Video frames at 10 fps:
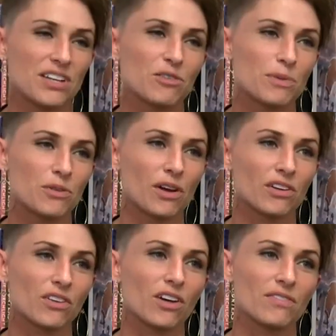Never been
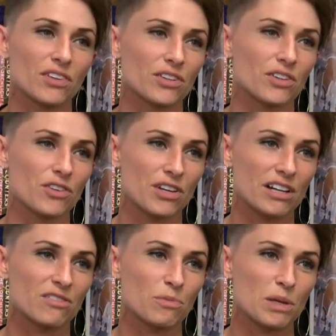around a lot of other
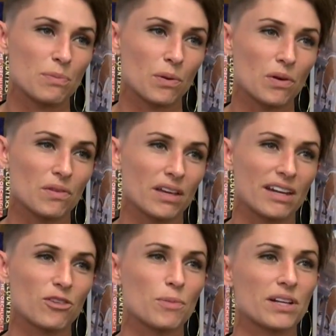creative people,
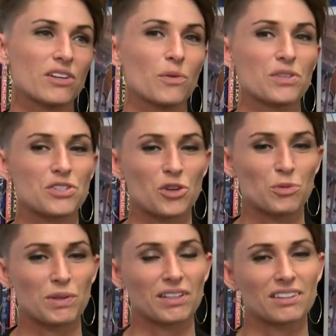and everybody had always
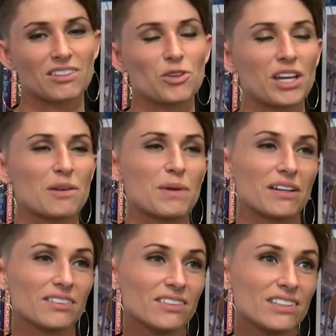told me, like, you can't
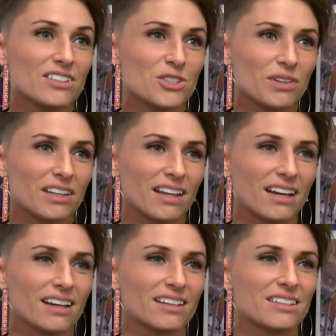make a living doing that.